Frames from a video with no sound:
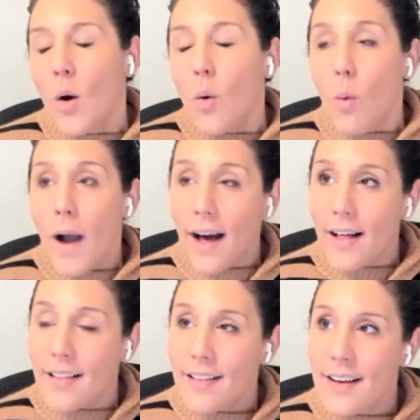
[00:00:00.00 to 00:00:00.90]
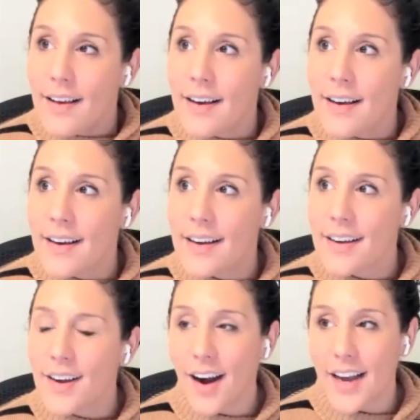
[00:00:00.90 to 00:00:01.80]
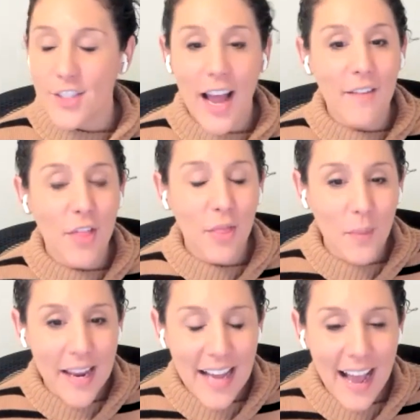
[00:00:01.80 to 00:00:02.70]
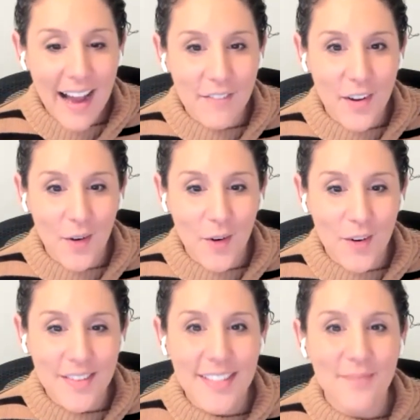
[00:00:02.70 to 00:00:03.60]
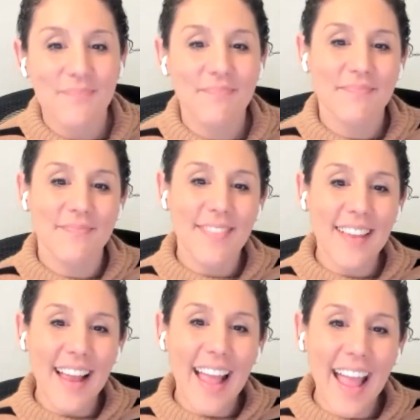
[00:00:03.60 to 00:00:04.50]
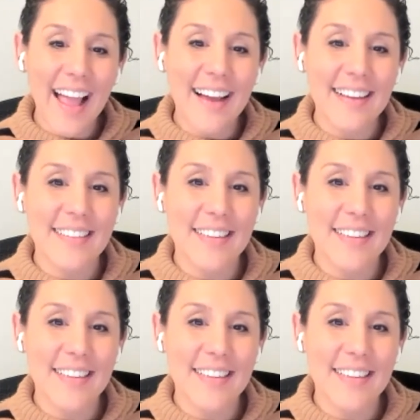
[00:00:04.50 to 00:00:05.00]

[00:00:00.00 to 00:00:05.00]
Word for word: Well, gosh, I have a three and a half year old, and